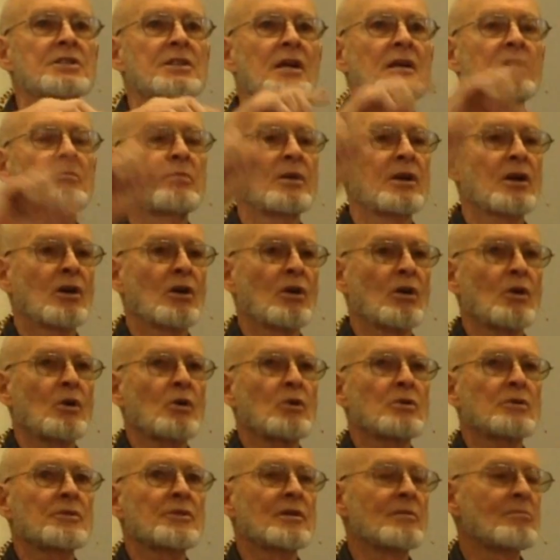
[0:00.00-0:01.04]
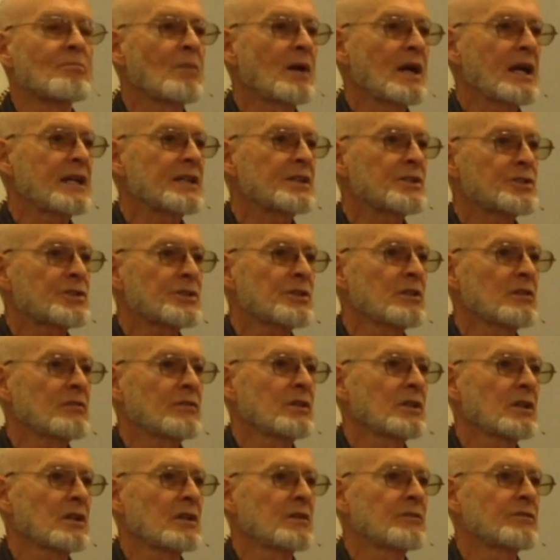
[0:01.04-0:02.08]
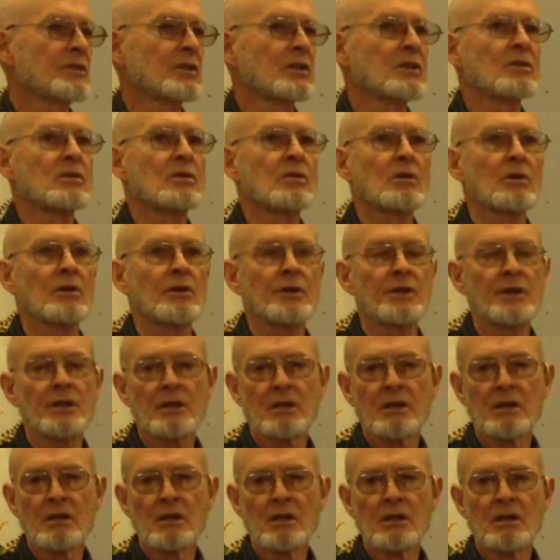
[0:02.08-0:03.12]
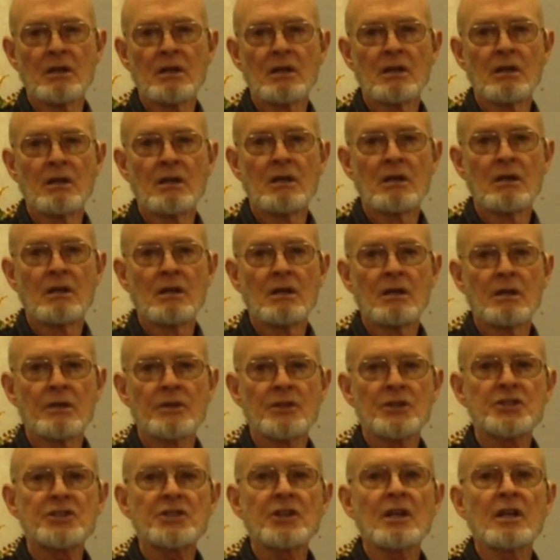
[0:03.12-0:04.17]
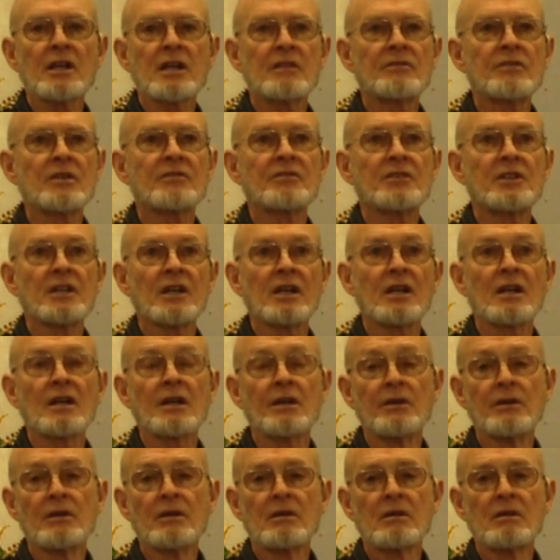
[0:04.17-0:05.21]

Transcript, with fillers: said, Behold the maidservant of the Lord, the slave of God.